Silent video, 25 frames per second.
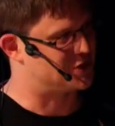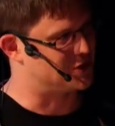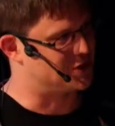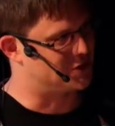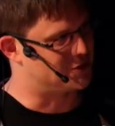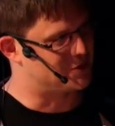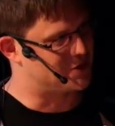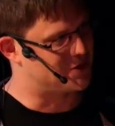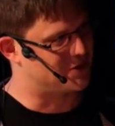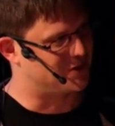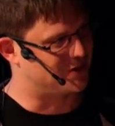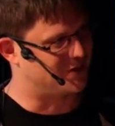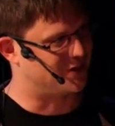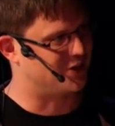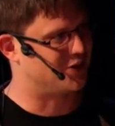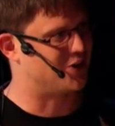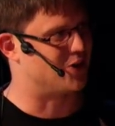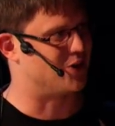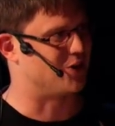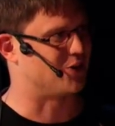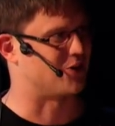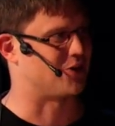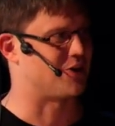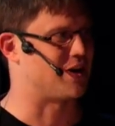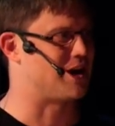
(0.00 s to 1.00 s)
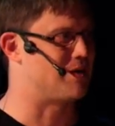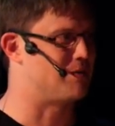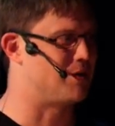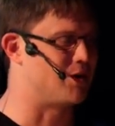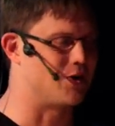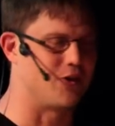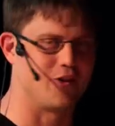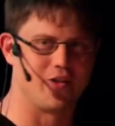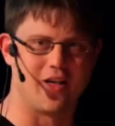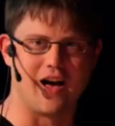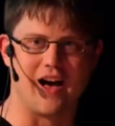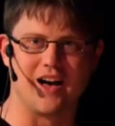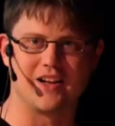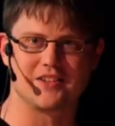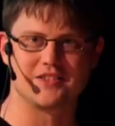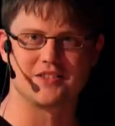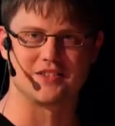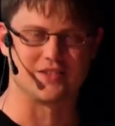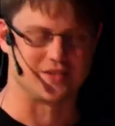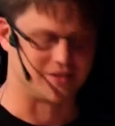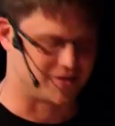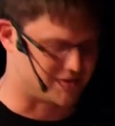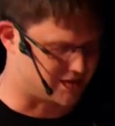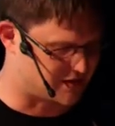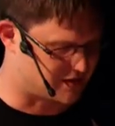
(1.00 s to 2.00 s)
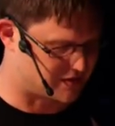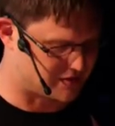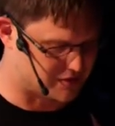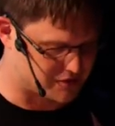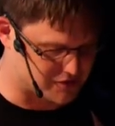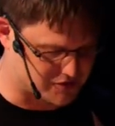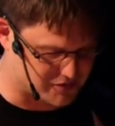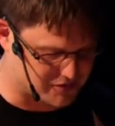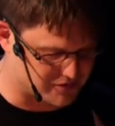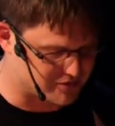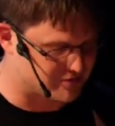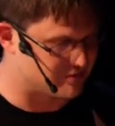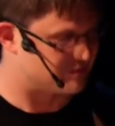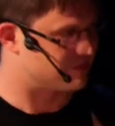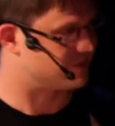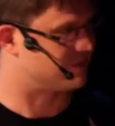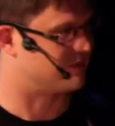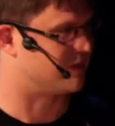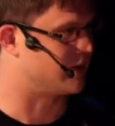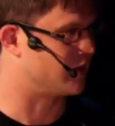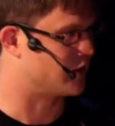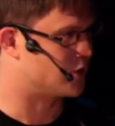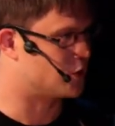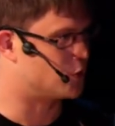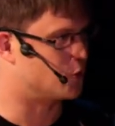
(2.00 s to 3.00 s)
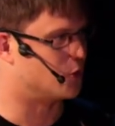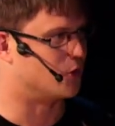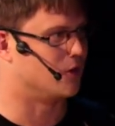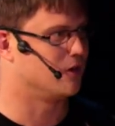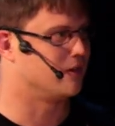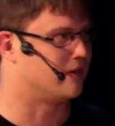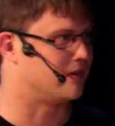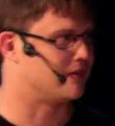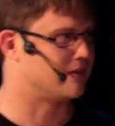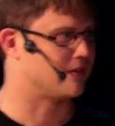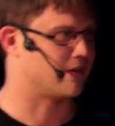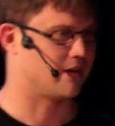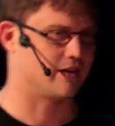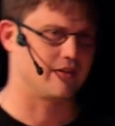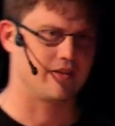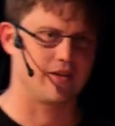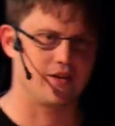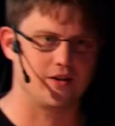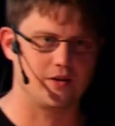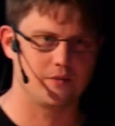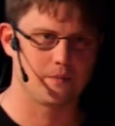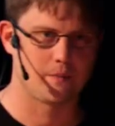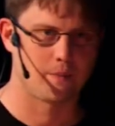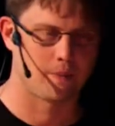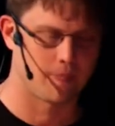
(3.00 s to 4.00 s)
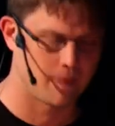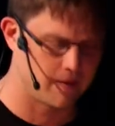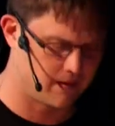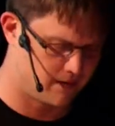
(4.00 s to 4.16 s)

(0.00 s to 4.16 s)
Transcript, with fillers: sealed with a little hologram and all that, and uh, it was very cool. And thought, you know,